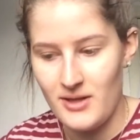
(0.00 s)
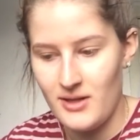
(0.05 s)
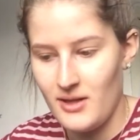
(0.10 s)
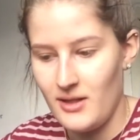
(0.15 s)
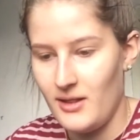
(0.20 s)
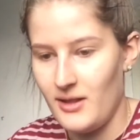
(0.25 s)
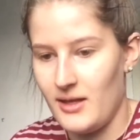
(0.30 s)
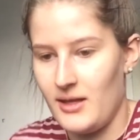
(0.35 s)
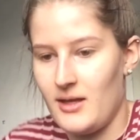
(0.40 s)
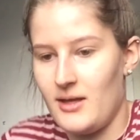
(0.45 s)

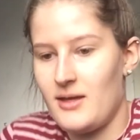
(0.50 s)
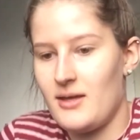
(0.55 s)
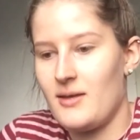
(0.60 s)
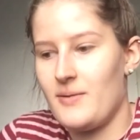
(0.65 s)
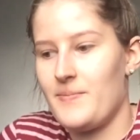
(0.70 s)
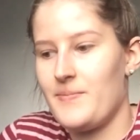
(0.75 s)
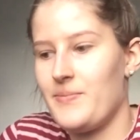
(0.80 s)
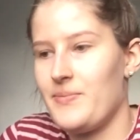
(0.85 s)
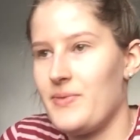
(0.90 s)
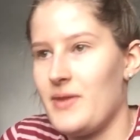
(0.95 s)
Like,
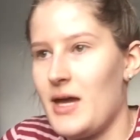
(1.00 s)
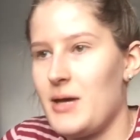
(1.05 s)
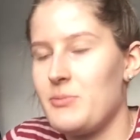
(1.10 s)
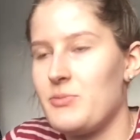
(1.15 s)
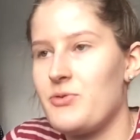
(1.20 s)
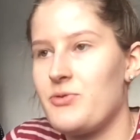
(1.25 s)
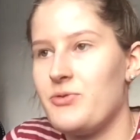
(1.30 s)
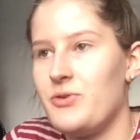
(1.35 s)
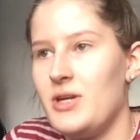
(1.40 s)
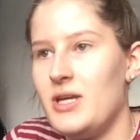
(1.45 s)
I'm
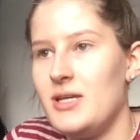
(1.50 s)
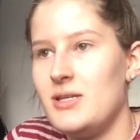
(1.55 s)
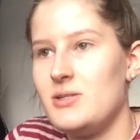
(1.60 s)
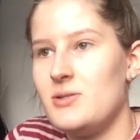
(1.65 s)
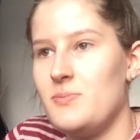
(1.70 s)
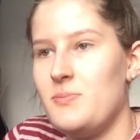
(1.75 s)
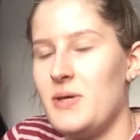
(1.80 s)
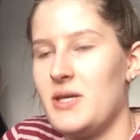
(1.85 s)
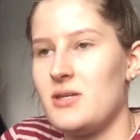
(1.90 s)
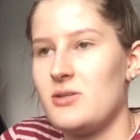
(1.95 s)
free to
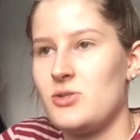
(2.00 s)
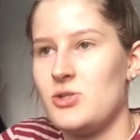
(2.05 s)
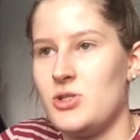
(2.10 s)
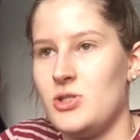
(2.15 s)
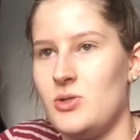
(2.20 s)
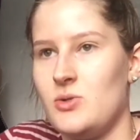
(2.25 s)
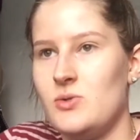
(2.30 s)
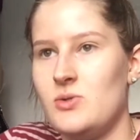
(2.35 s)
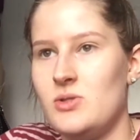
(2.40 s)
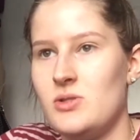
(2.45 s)
pick and
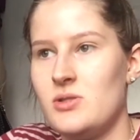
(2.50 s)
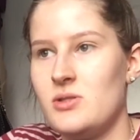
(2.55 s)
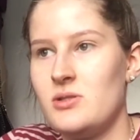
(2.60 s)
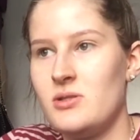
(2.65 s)
choose,